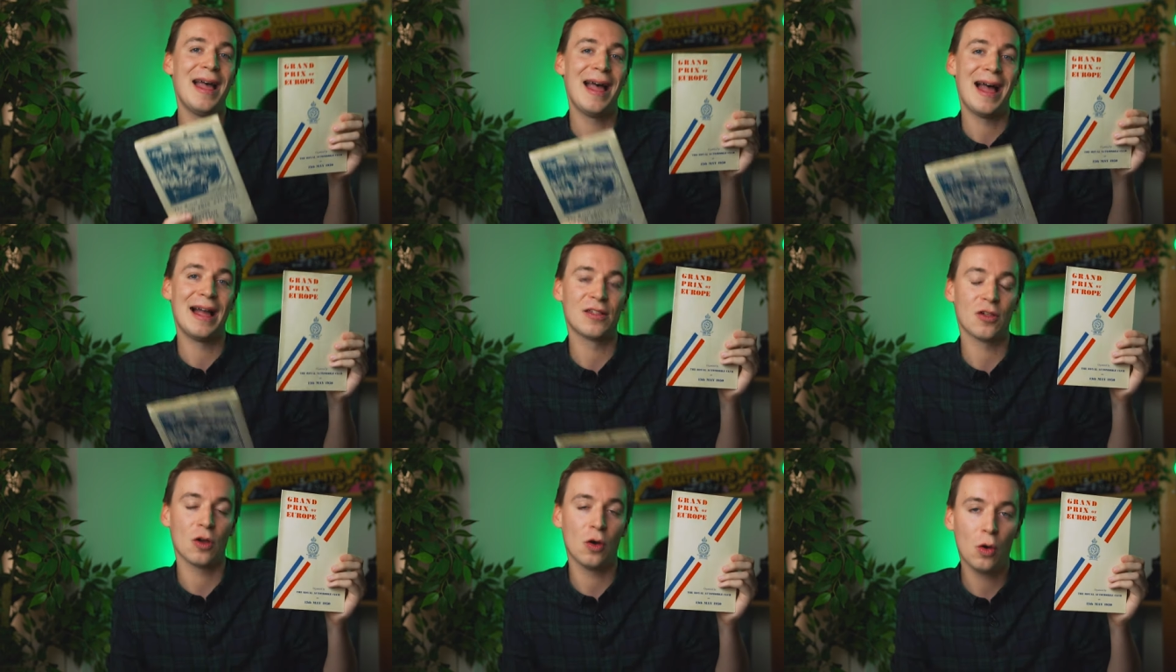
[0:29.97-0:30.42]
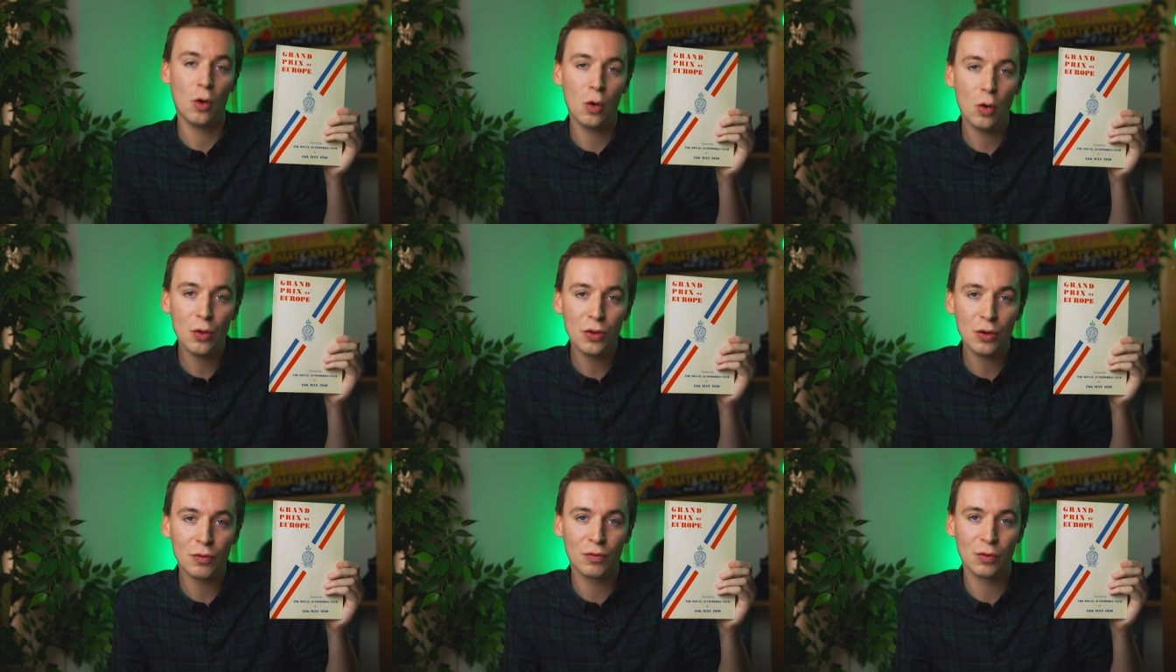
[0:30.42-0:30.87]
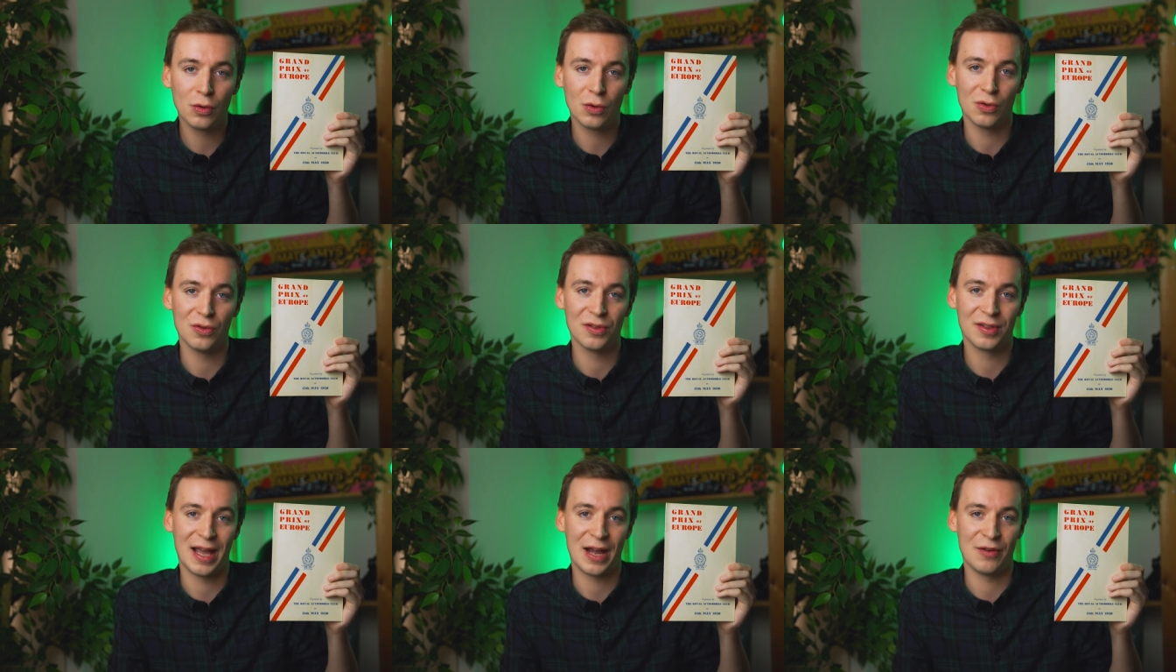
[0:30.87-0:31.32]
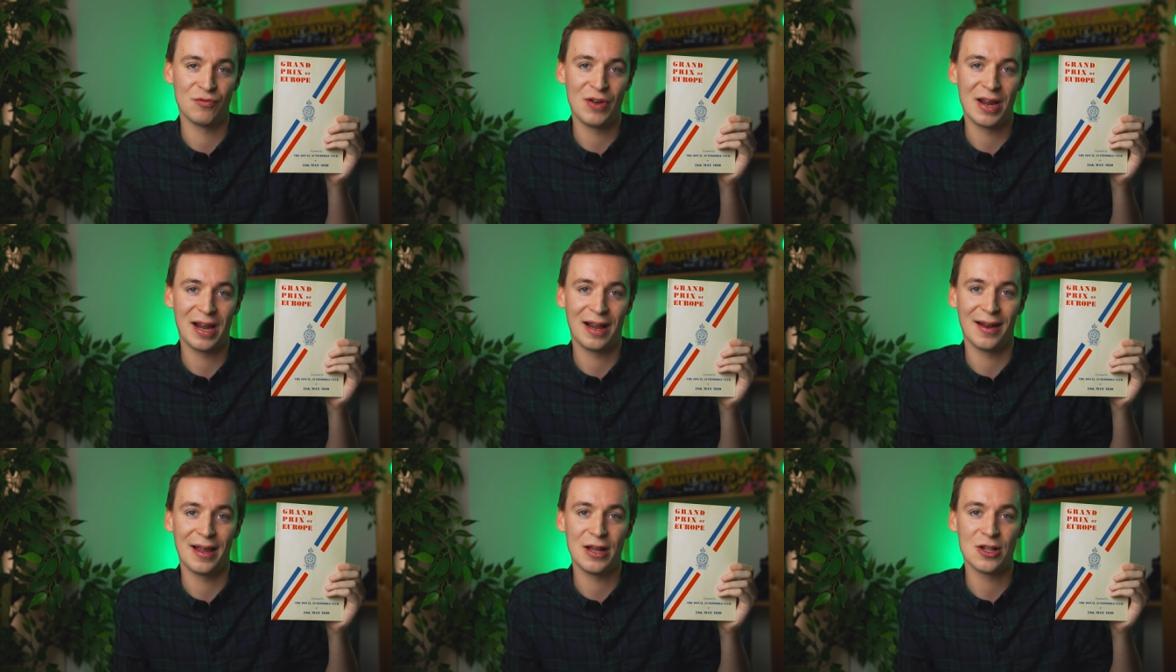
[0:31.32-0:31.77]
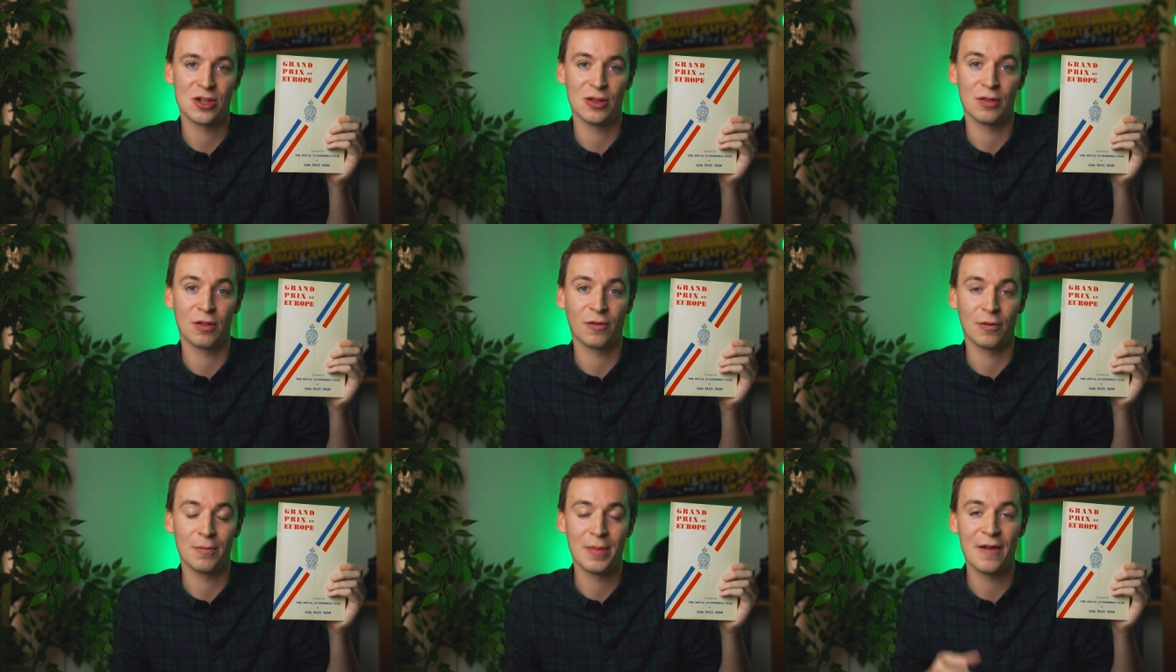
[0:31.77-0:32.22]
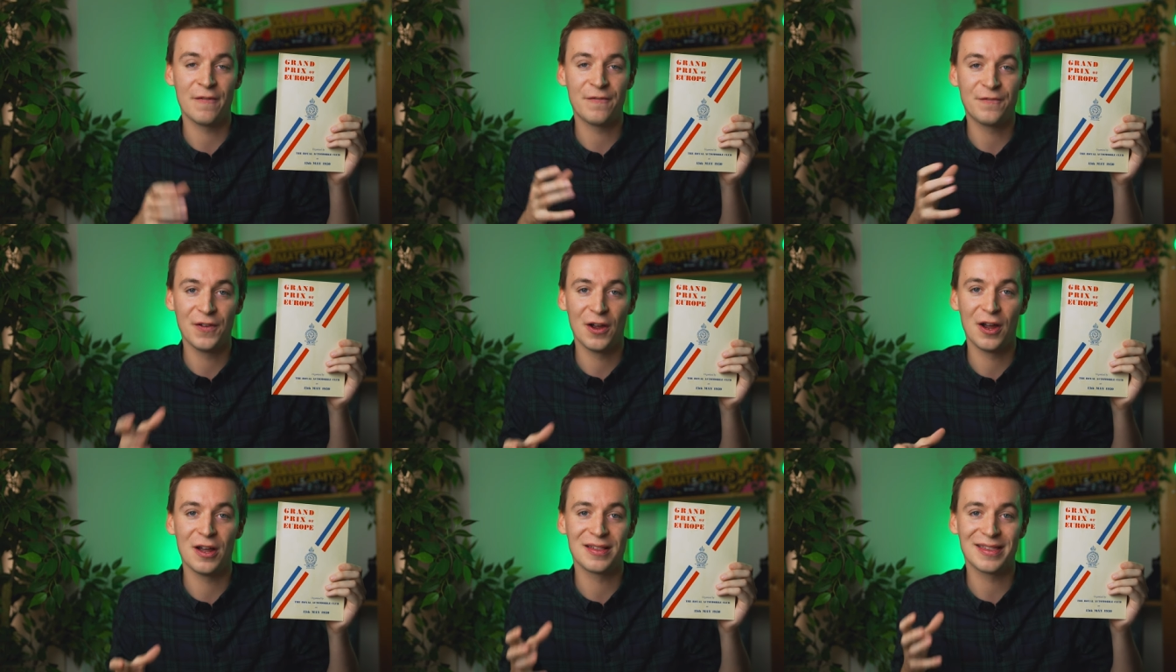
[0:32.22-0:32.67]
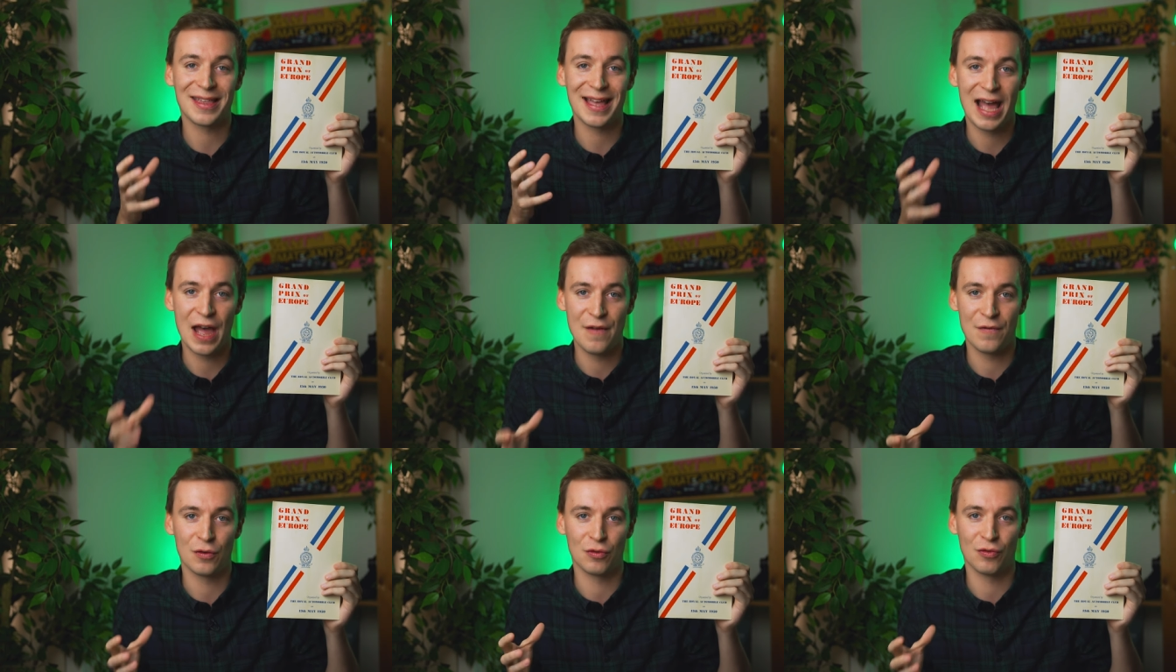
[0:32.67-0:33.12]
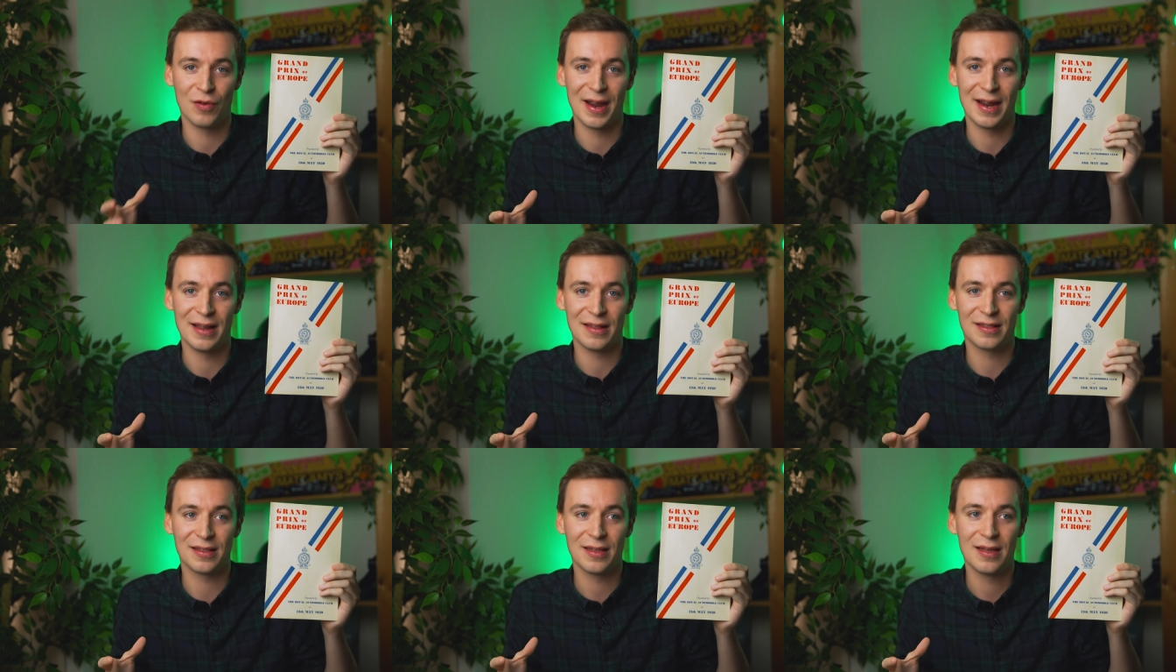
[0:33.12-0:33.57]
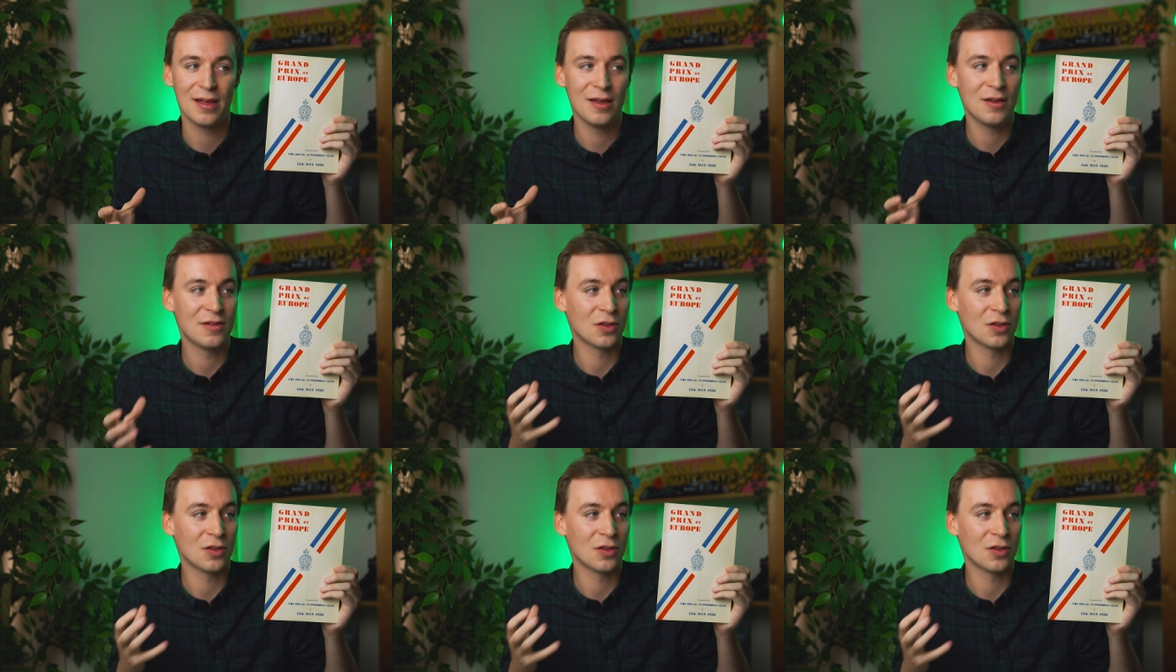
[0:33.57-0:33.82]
has all the rules and regulations from that first ever race.